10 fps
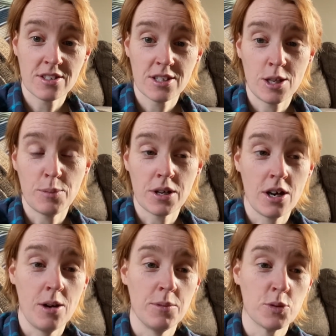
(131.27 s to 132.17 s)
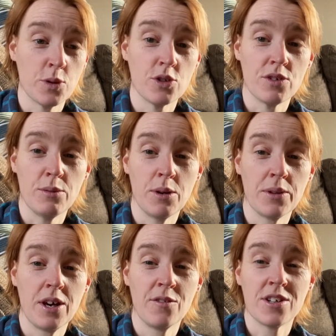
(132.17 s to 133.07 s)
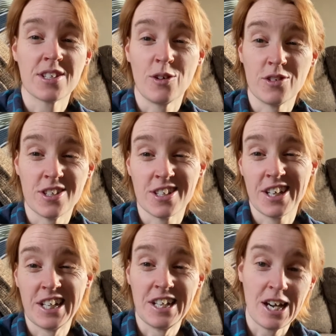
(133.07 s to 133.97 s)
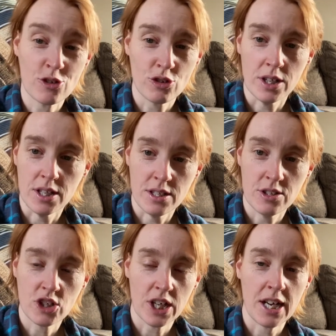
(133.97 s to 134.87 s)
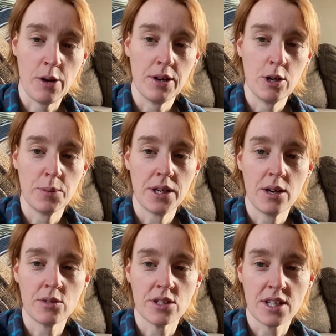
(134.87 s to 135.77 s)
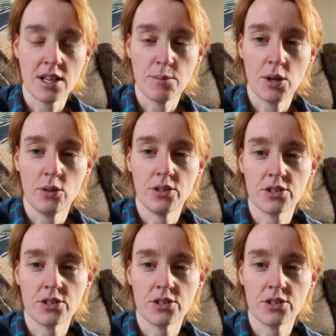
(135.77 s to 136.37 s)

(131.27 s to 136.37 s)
Keep it calm. It's worked really well with Elvis. Elvis is kind of naturally chilling out a little bit now as he's getting a bit older.